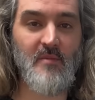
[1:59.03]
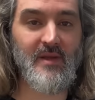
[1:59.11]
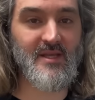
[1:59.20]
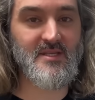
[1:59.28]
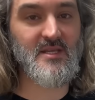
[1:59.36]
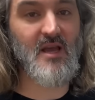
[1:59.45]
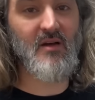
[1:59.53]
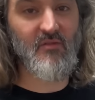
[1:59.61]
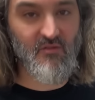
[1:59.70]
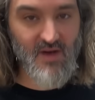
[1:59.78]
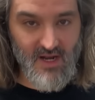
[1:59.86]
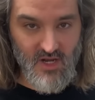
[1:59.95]
is
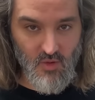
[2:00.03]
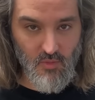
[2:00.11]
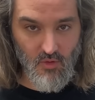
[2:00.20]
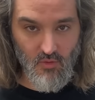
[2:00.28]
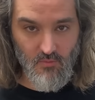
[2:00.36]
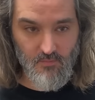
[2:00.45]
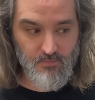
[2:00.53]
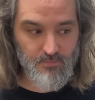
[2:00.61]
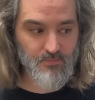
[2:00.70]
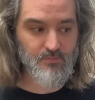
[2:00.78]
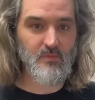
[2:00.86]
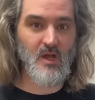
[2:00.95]
valuable.
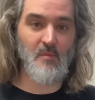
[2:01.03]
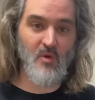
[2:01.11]
I'm